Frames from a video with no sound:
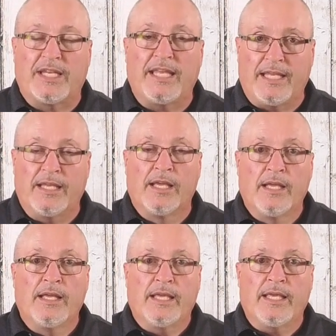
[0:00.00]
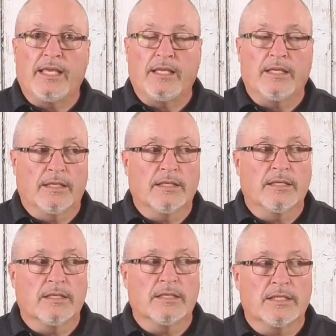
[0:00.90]
He
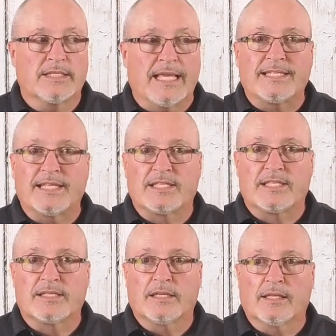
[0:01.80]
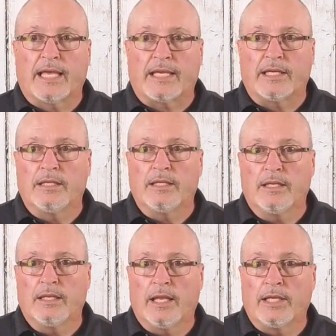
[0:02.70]
says it's like a
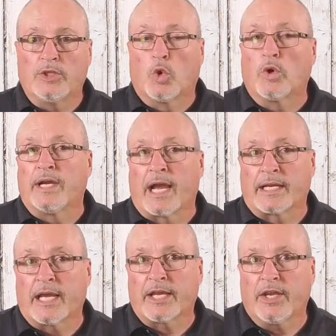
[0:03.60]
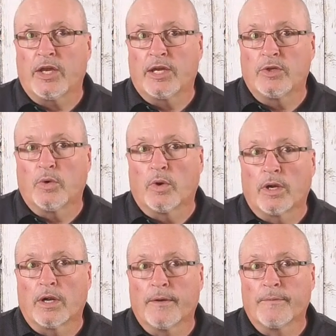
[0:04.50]
door knock, knocking on a
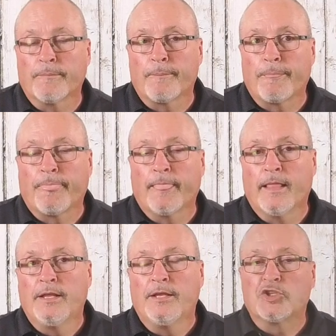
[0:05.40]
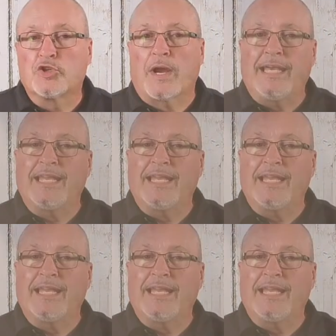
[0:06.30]
door, trying to